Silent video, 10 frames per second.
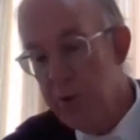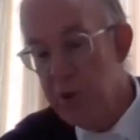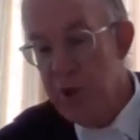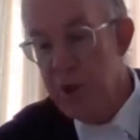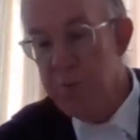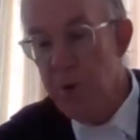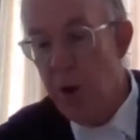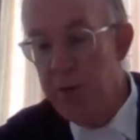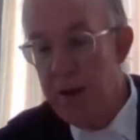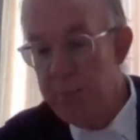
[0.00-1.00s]
and she says
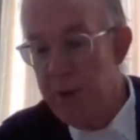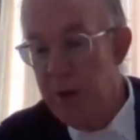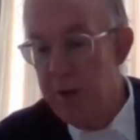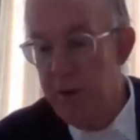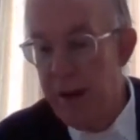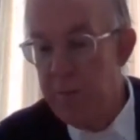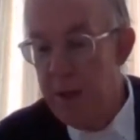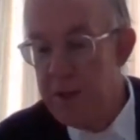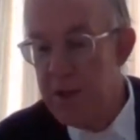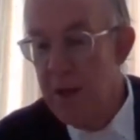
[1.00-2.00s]
beyond that period of 9
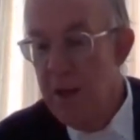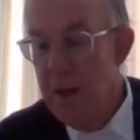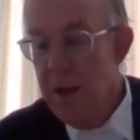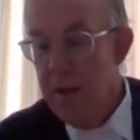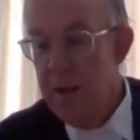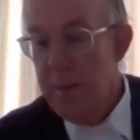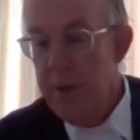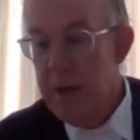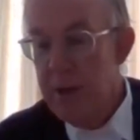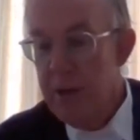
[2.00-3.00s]
months, the
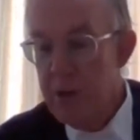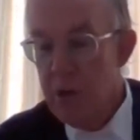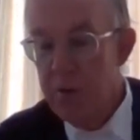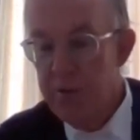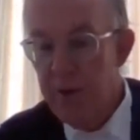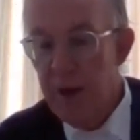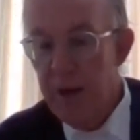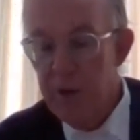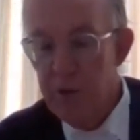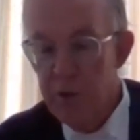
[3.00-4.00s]
applicant is
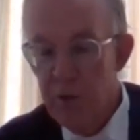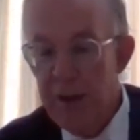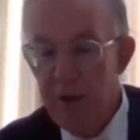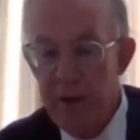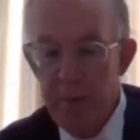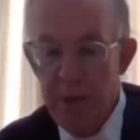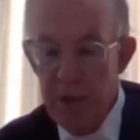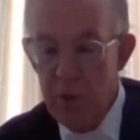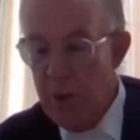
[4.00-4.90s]
confined to other remedies.